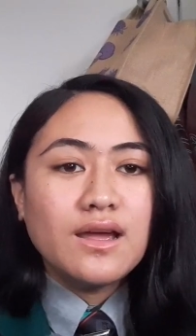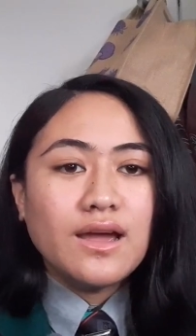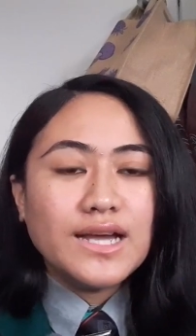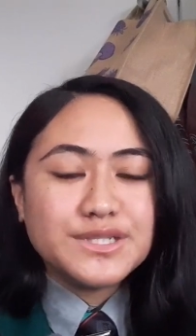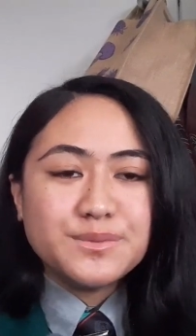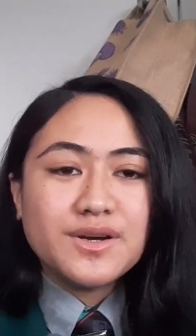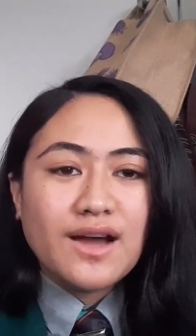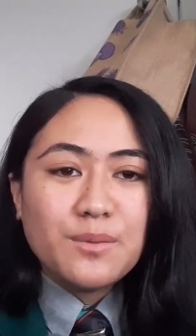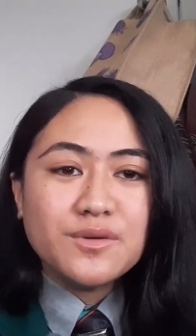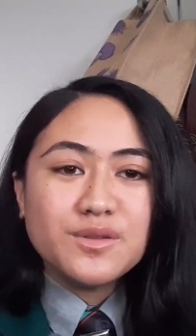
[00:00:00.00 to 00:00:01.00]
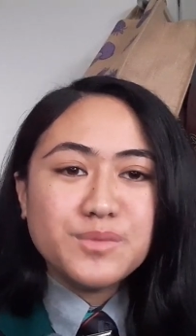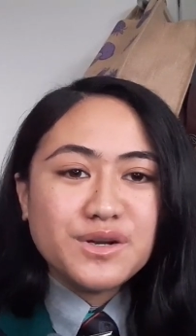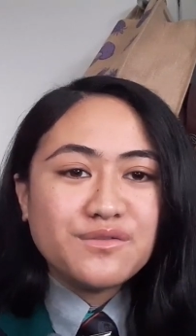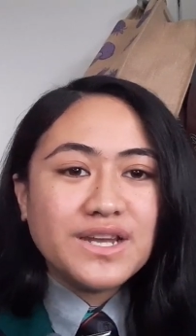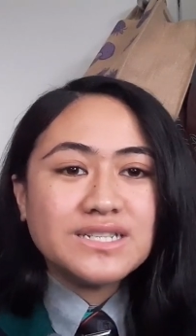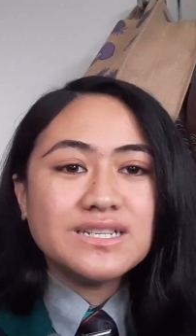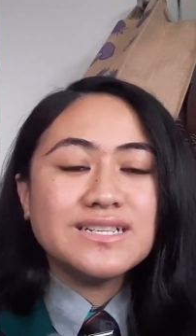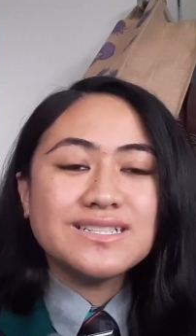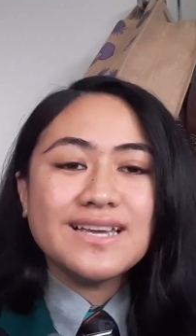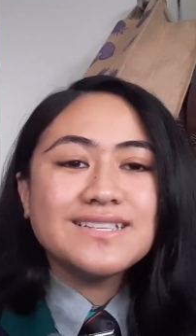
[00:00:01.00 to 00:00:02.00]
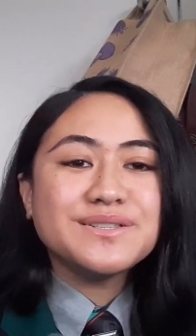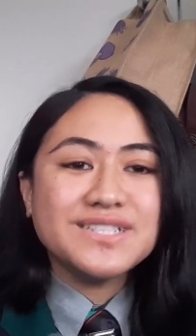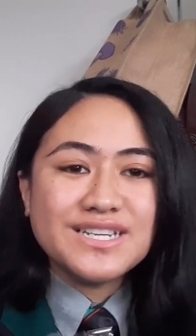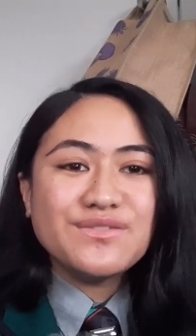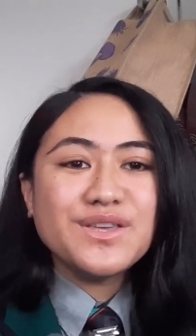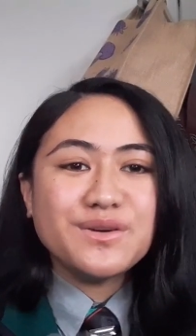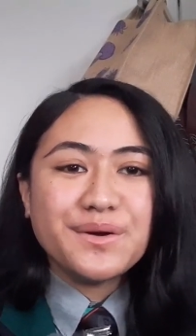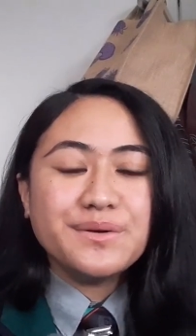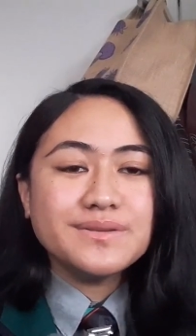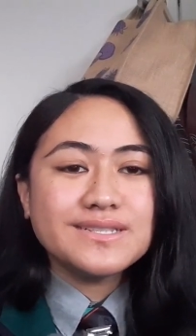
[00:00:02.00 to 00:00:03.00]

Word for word: as it will come with the motivation it takes to achieving your goals.